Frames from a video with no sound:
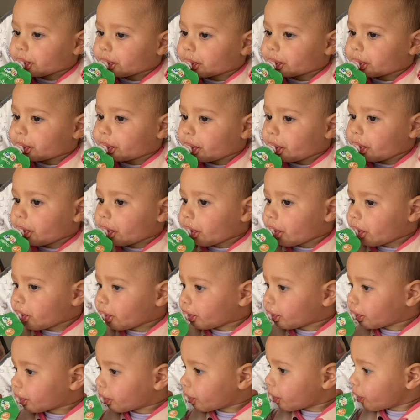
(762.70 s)

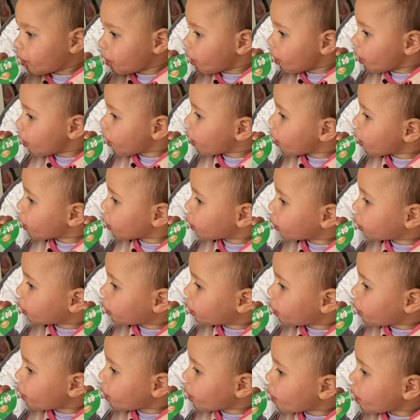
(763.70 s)

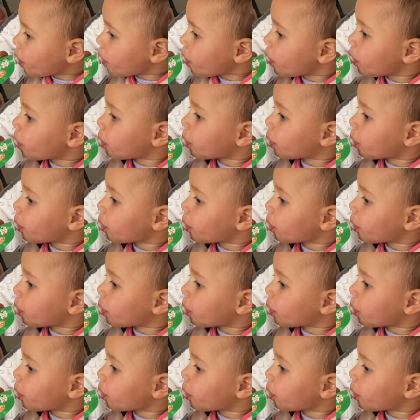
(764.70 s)
(silence)